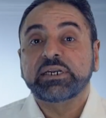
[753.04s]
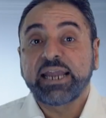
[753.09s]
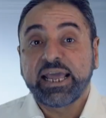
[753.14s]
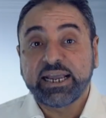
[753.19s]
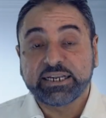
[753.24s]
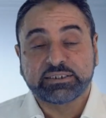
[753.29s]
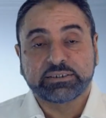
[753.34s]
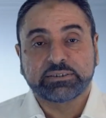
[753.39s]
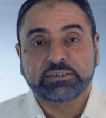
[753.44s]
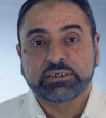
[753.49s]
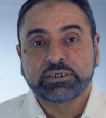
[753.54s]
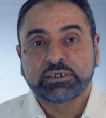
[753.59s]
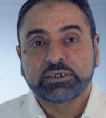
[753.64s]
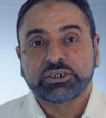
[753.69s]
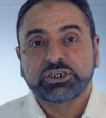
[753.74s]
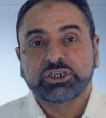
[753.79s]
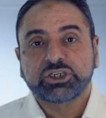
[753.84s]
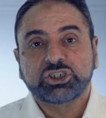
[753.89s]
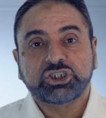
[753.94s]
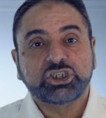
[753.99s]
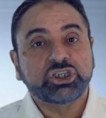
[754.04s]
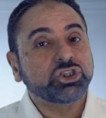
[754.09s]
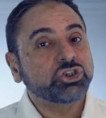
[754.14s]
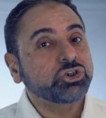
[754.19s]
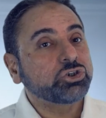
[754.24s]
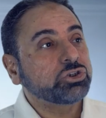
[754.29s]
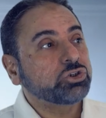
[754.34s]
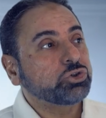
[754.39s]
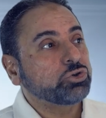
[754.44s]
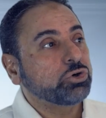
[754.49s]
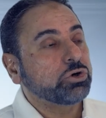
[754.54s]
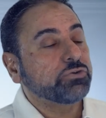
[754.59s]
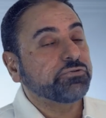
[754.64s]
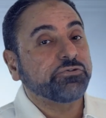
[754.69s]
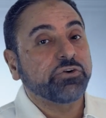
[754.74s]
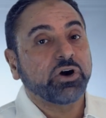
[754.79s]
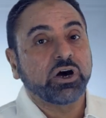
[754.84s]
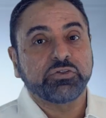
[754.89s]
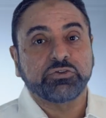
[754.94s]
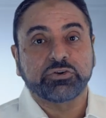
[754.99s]
Next, she turned to her
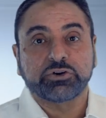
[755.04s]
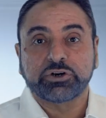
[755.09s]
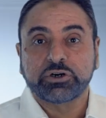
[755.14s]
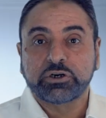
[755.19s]
father